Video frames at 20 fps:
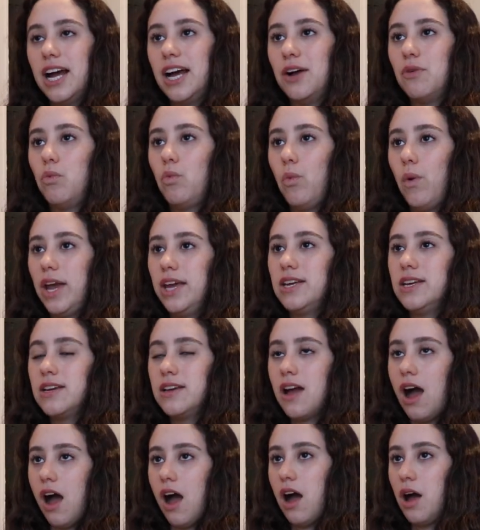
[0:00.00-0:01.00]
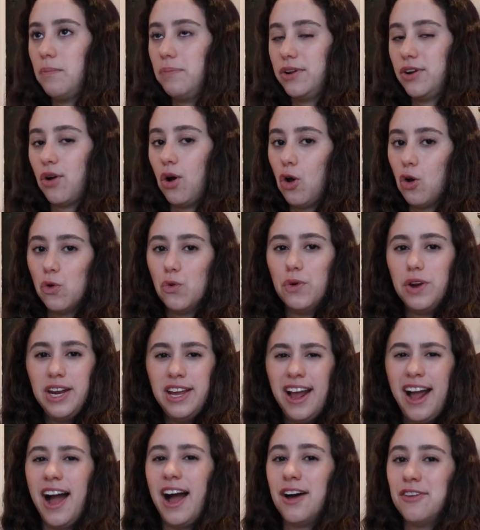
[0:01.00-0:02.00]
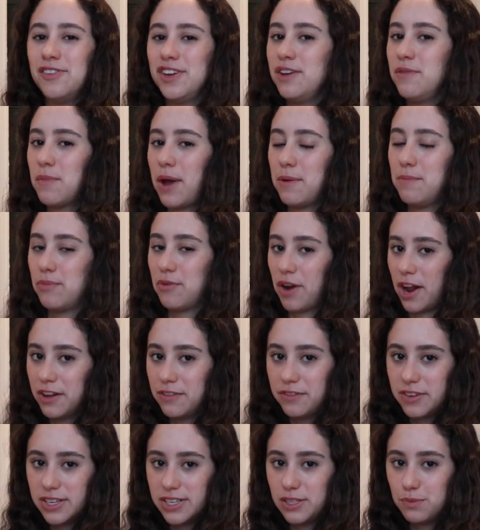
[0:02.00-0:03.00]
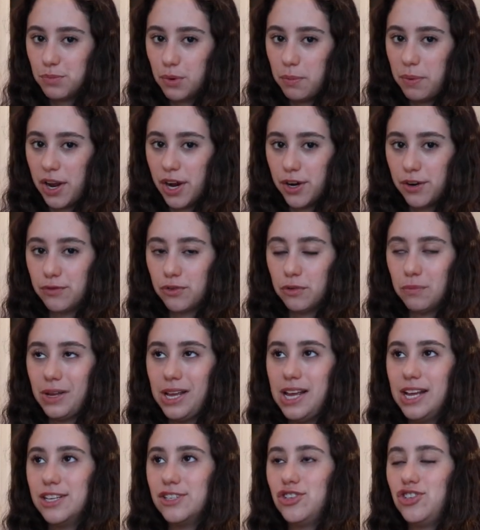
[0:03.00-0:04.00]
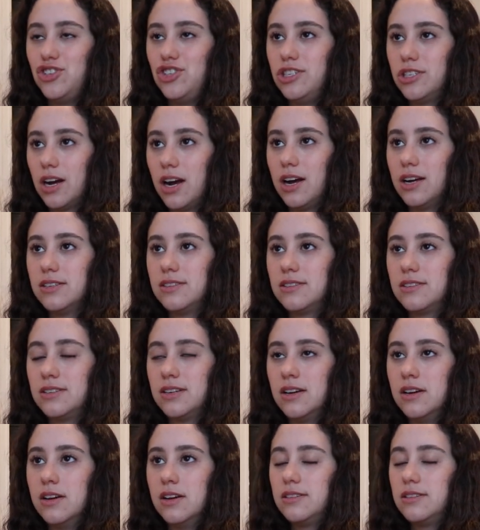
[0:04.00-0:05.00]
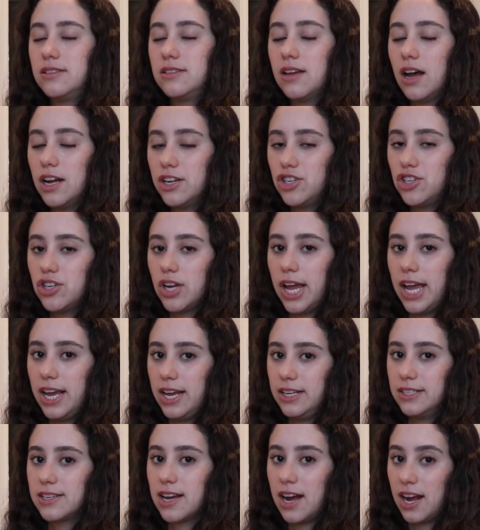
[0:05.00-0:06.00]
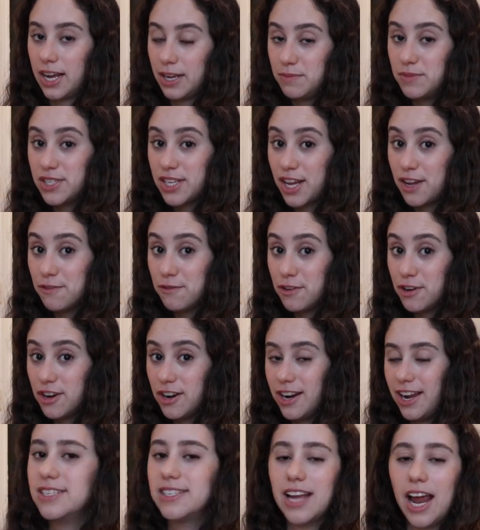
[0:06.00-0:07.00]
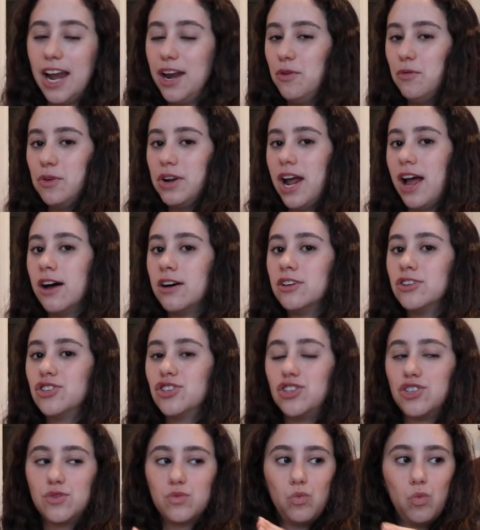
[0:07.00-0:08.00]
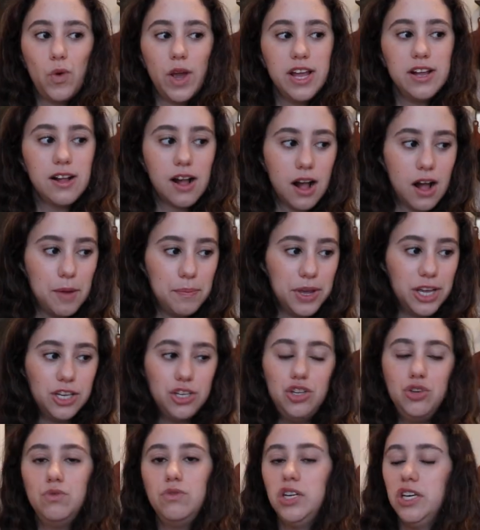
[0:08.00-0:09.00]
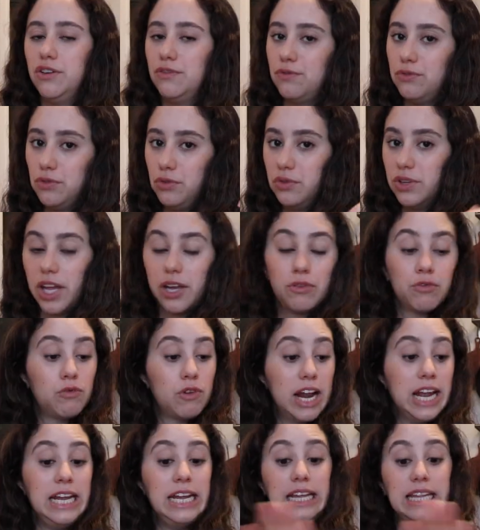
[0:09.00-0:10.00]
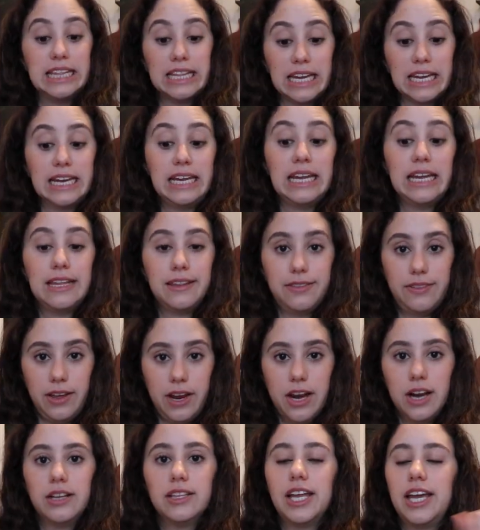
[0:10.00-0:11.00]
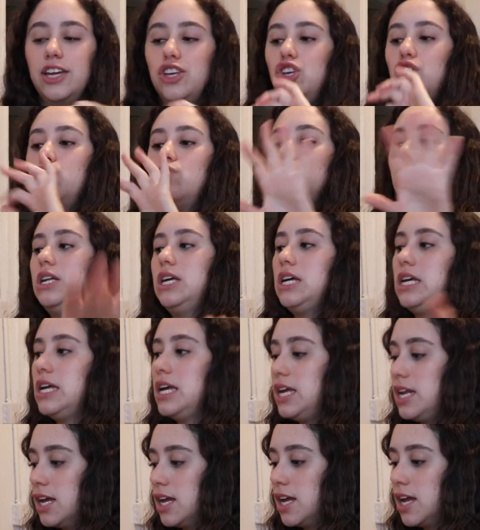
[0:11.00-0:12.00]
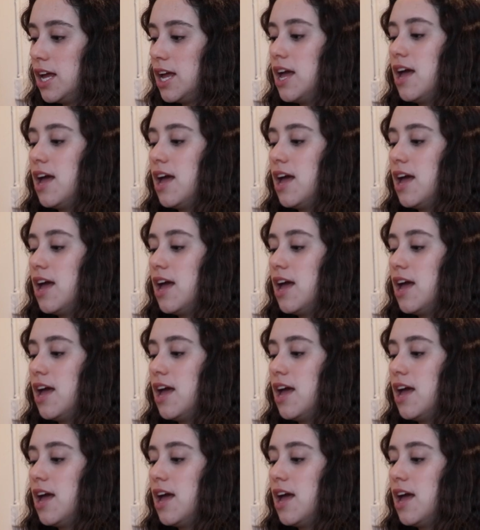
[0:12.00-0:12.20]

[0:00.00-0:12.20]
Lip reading: that waking up and already having my breakfast prepared for me is just such a time saver. Does anyone else just wake up and you need food like right then and there? Like you need